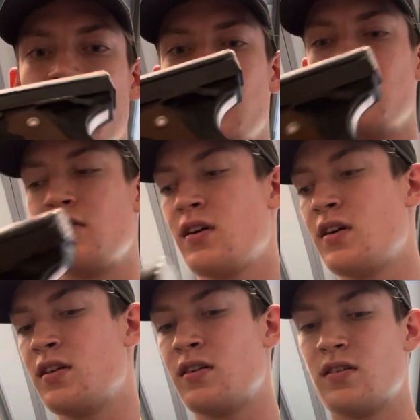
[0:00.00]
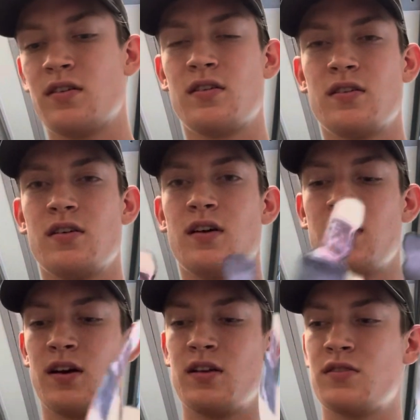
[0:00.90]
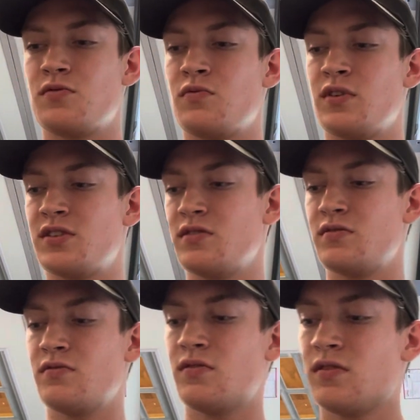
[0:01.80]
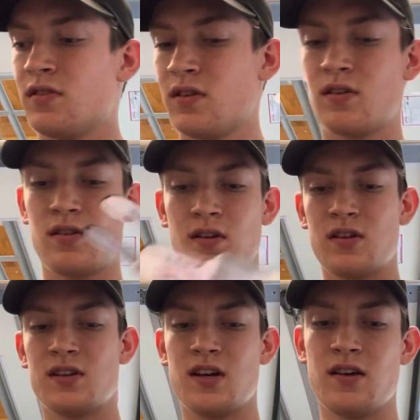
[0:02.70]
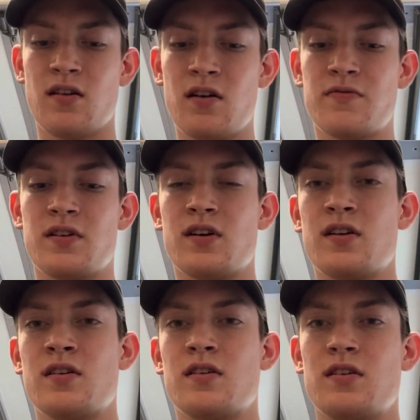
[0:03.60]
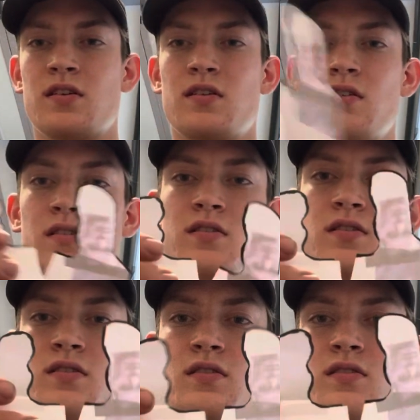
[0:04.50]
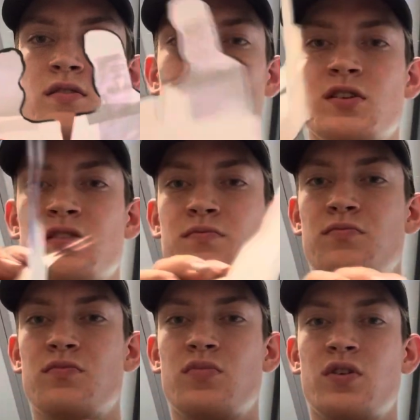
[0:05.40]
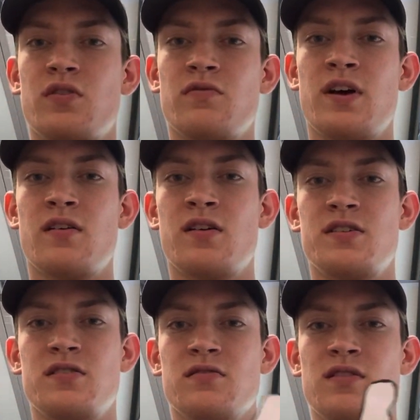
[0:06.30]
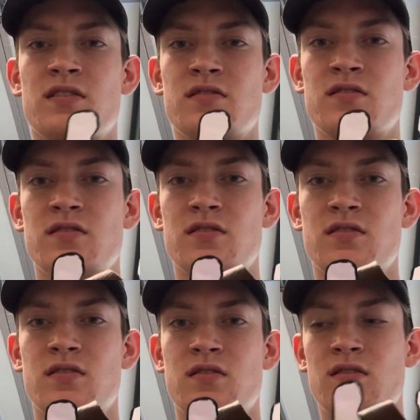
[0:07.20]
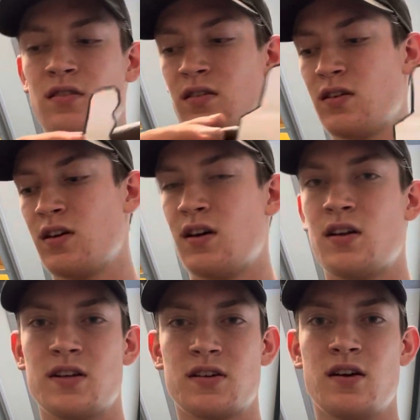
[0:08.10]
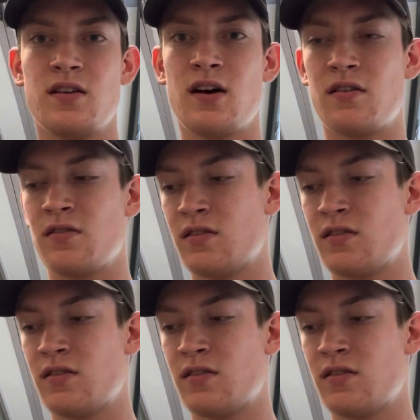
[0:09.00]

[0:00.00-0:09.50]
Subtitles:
on your gun, and once you take it off the gun, you can just put it right onto your leather and cut it out.